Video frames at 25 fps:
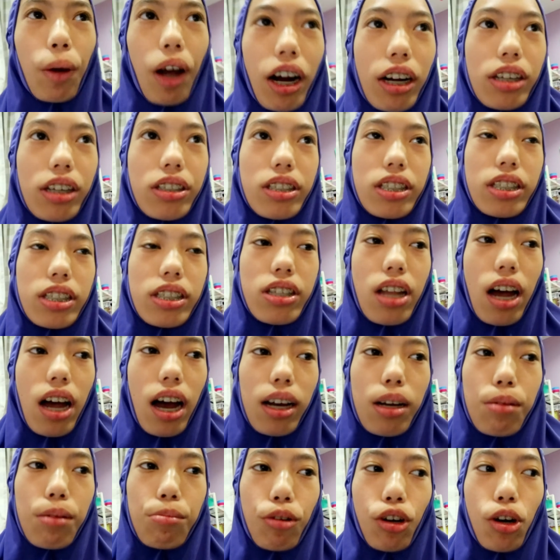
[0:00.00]
We are just
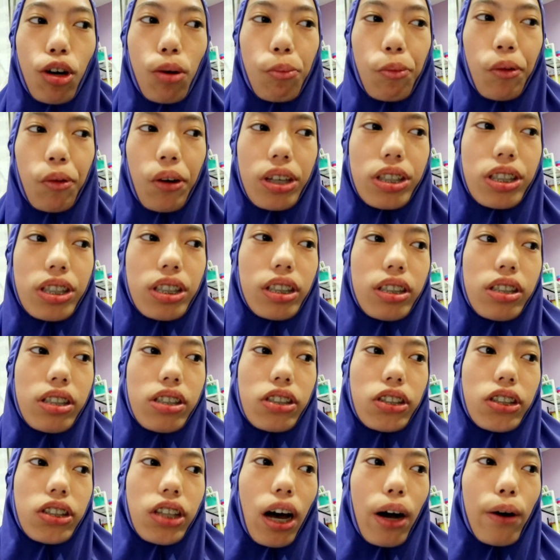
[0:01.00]
done book a pasta just